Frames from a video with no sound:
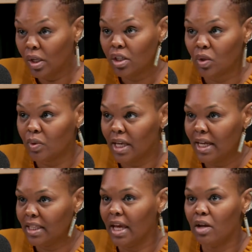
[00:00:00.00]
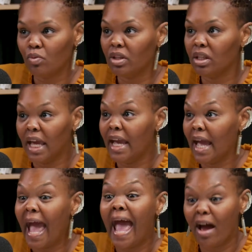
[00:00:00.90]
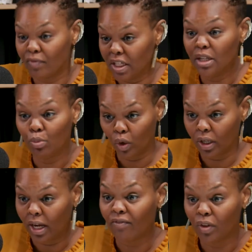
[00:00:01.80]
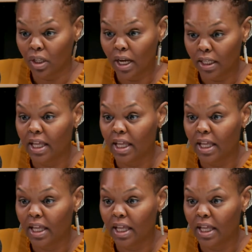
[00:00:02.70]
So it's like they have to keep working, I feel like.